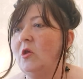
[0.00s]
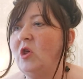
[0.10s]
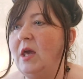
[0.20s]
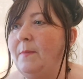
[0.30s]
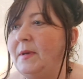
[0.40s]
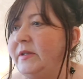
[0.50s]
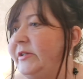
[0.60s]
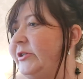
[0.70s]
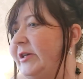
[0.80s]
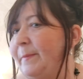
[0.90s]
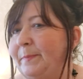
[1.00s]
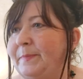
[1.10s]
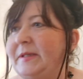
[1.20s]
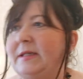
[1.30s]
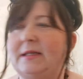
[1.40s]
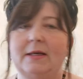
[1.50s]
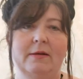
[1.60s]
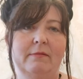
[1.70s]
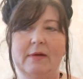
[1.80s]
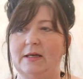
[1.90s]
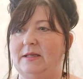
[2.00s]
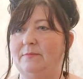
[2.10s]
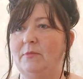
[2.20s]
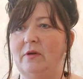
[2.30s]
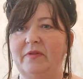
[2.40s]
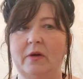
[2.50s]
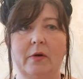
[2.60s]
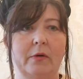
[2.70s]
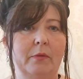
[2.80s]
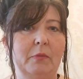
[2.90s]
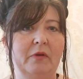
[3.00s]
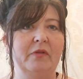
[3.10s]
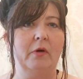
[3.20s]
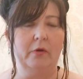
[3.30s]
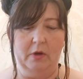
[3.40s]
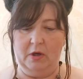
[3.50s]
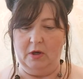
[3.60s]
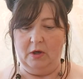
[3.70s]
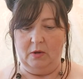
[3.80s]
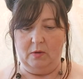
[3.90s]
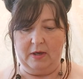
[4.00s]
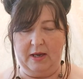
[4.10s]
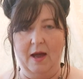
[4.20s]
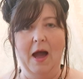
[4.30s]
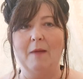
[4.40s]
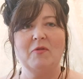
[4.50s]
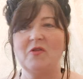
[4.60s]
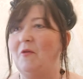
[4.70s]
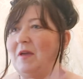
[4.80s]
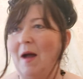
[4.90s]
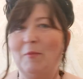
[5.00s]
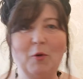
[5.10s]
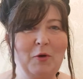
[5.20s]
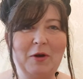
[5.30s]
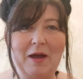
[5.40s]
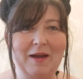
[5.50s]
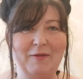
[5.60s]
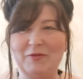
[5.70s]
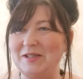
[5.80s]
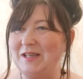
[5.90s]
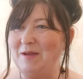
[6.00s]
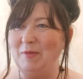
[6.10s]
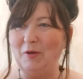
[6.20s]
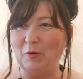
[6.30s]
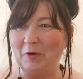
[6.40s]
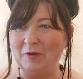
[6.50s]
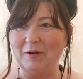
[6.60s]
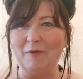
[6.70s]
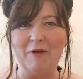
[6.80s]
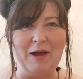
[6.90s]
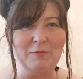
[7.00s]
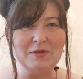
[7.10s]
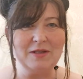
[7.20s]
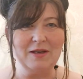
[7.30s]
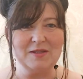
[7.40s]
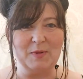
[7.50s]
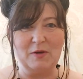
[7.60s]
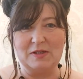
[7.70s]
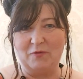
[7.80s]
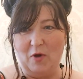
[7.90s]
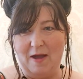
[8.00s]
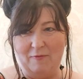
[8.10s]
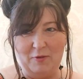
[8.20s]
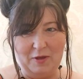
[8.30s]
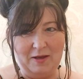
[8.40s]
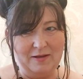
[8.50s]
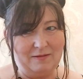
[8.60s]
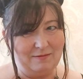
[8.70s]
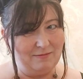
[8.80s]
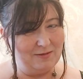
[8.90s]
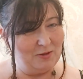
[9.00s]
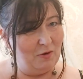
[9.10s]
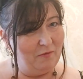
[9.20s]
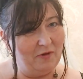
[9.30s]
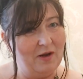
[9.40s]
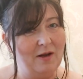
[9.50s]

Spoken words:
cheap as chips. Right, moving on. Okay, I'm sorry, I'm looking, if you see me looking around, it's because I've got everything sort of